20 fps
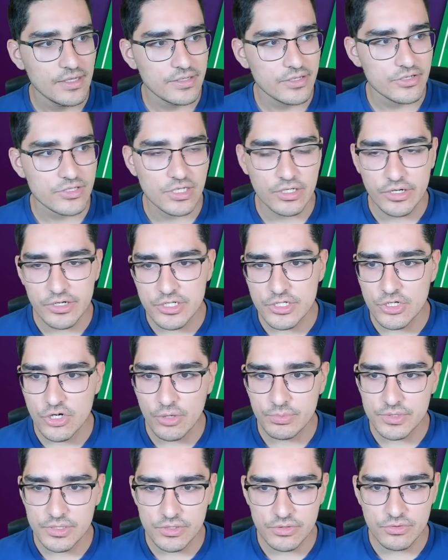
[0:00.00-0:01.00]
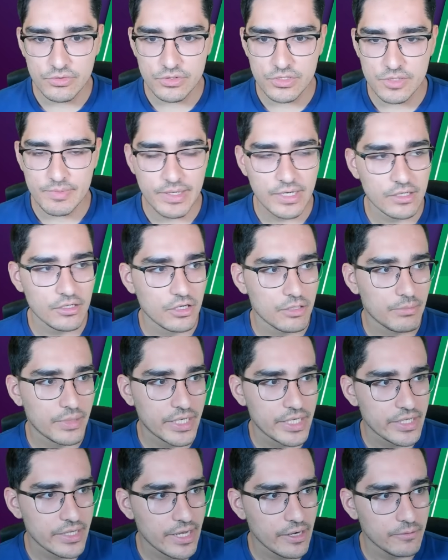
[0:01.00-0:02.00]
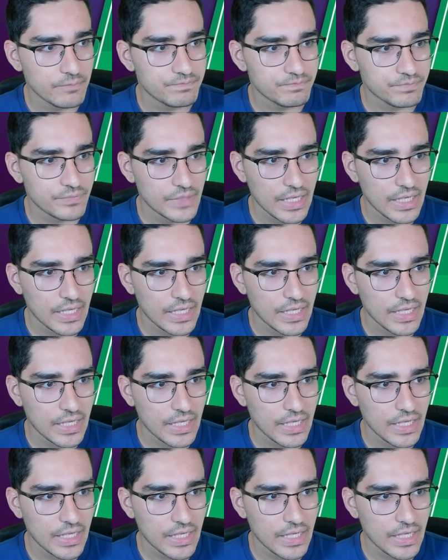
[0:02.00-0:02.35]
there's a lot of scope to spend a lot of money there.